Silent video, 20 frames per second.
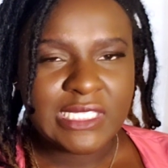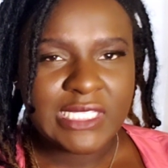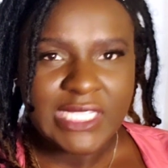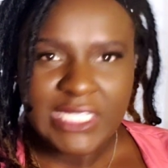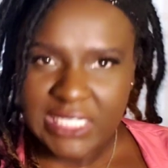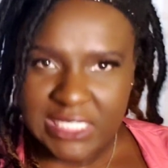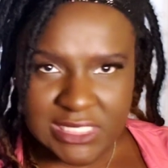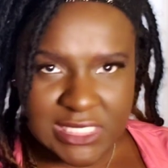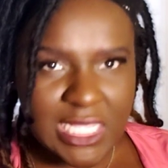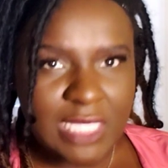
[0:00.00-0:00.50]

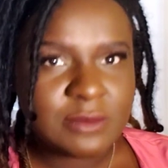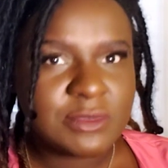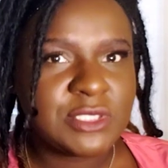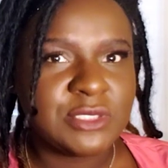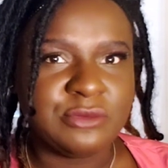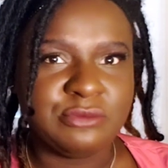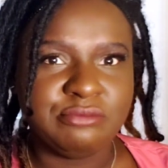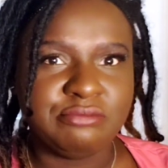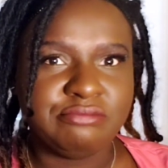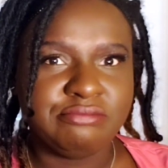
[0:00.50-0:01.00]
anytime
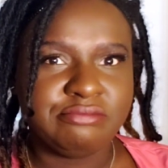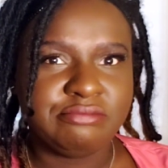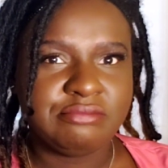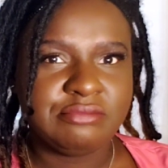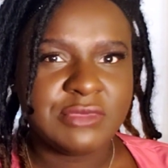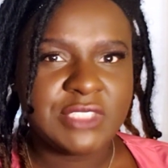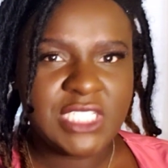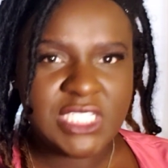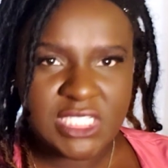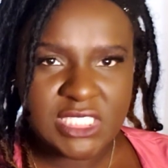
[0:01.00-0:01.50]
soon.
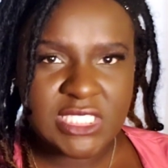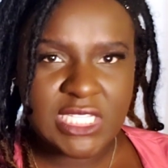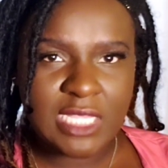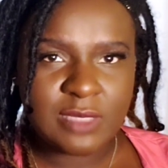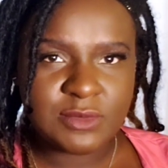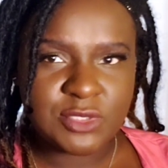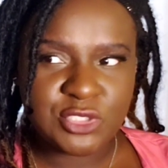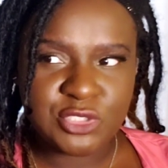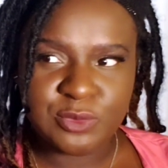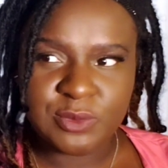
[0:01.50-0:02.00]

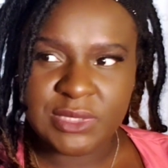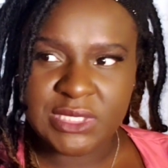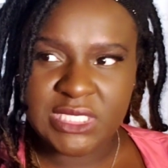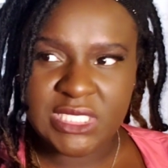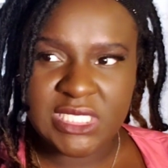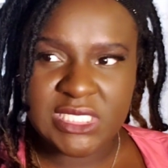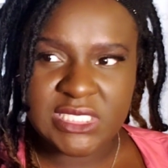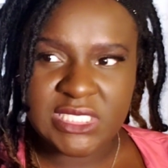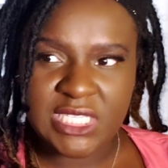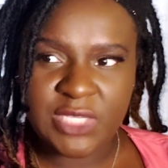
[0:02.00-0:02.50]
Anytime soon,
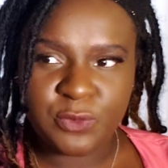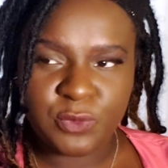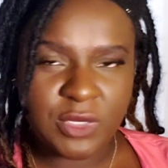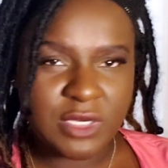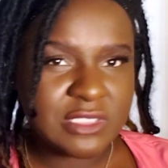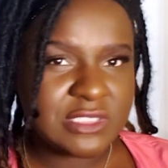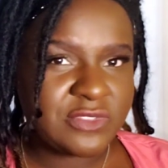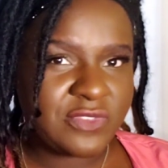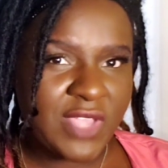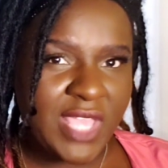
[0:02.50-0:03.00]
because it
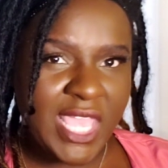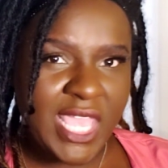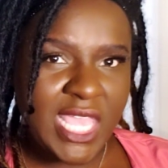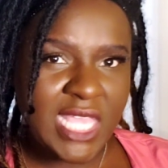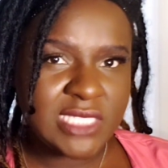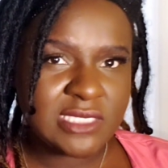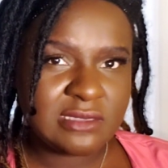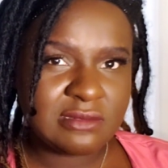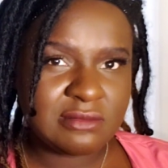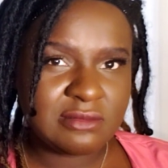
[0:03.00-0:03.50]
works
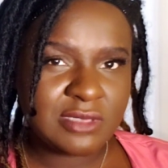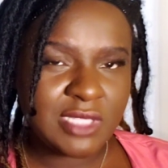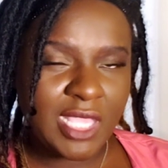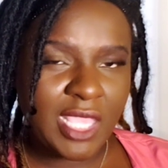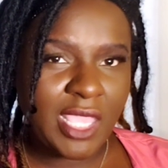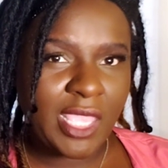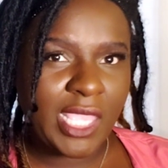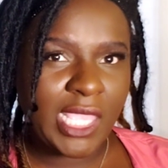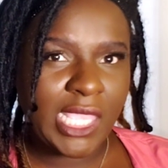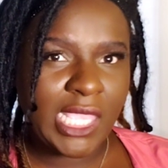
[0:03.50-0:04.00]
fast
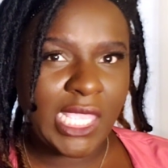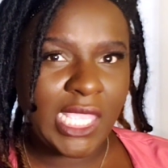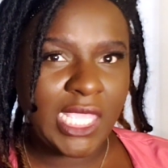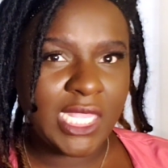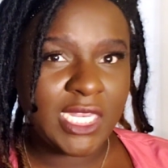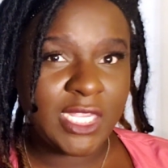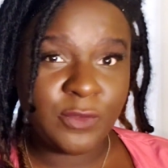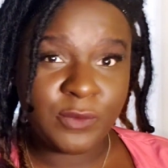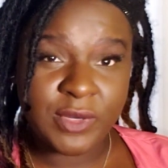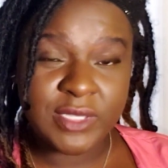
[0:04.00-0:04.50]
and
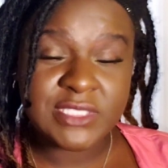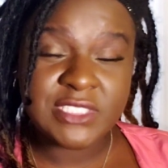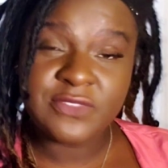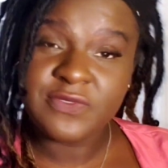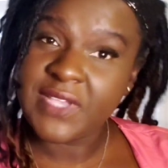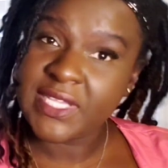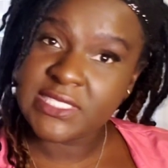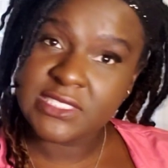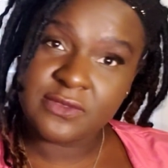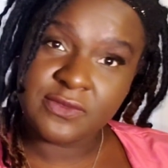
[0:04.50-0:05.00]
it works
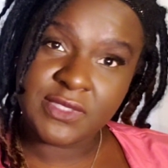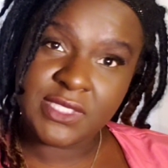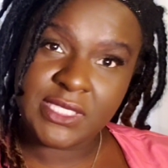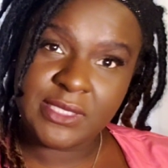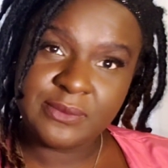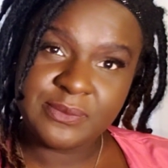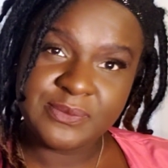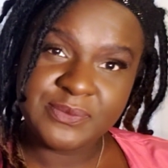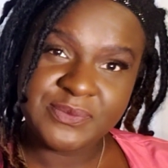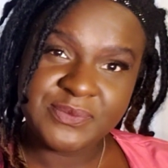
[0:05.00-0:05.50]
effectively.
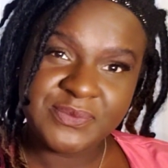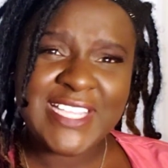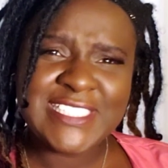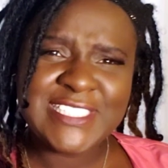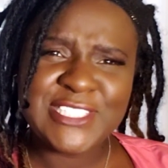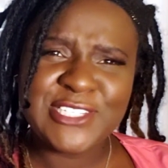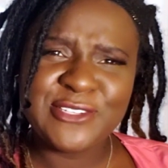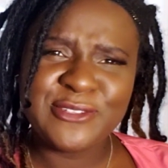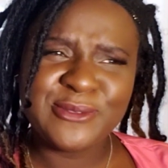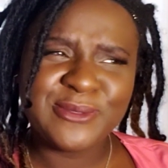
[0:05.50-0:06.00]

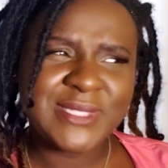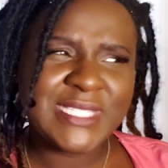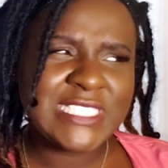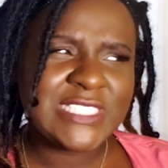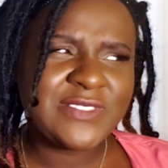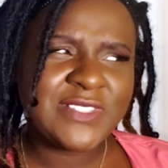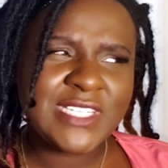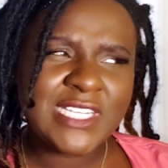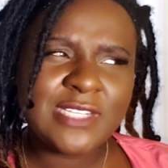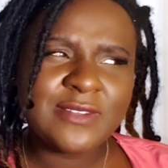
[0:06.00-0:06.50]
Alright, so
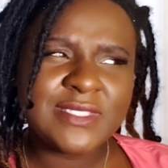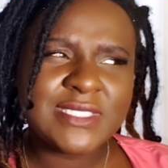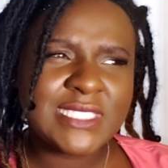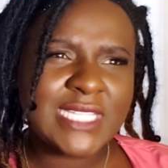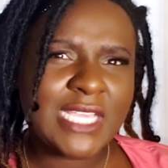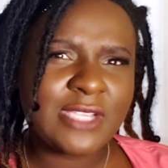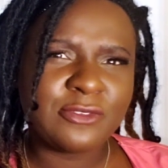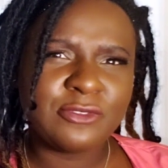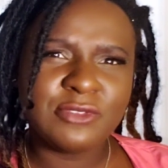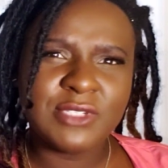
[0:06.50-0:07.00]
this video was
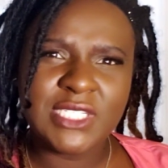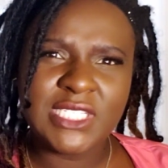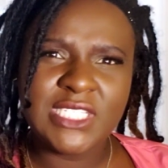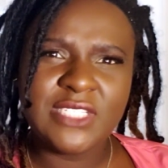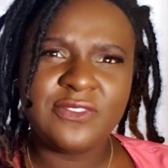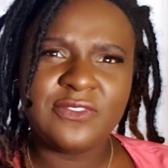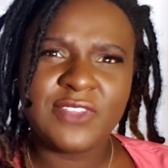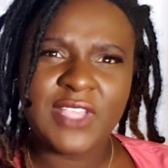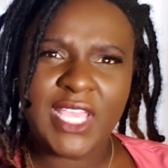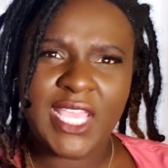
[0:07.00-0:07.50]
like
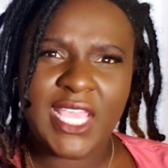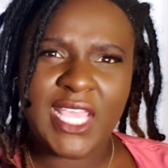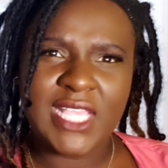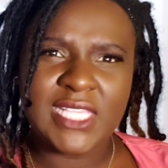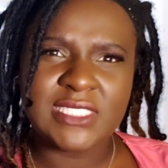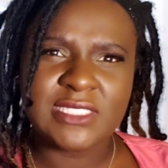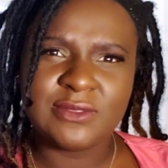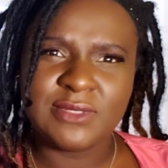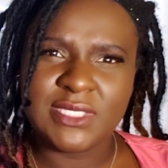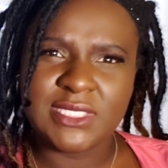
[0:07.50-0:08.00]
really
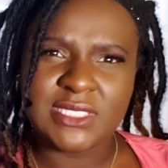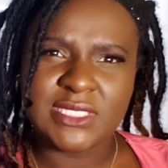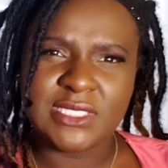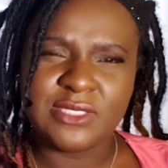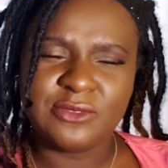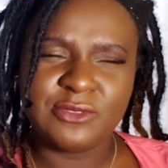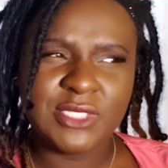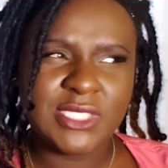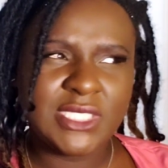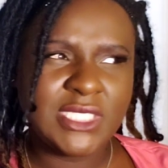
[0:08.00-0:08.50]
fast, wasn't
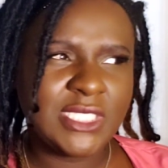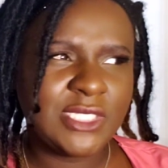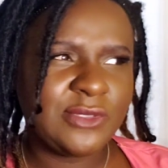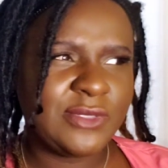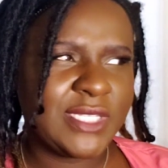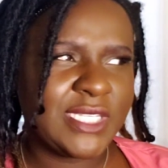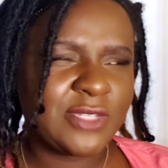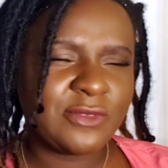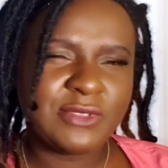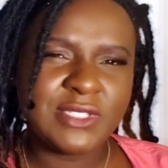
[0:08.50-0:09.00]
it? Really
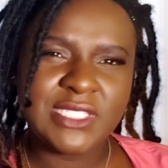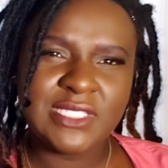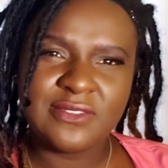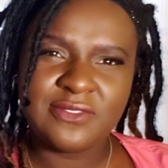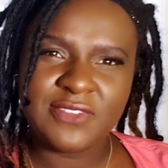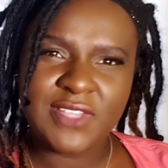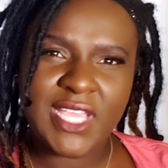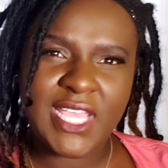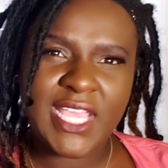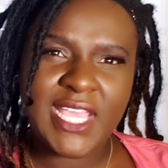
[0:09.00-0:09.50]
quick, really
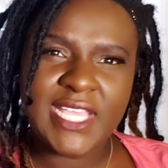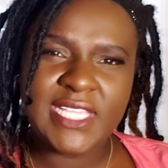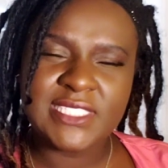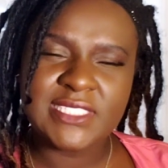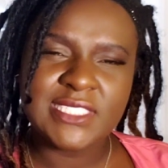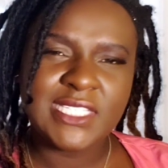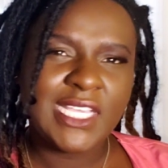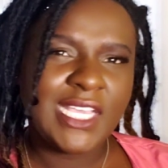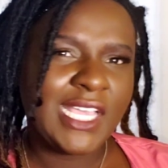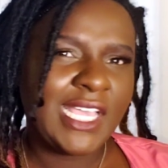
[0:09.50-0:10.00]

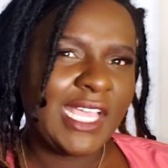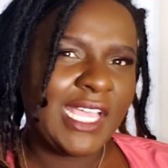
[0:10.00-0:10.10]
fast.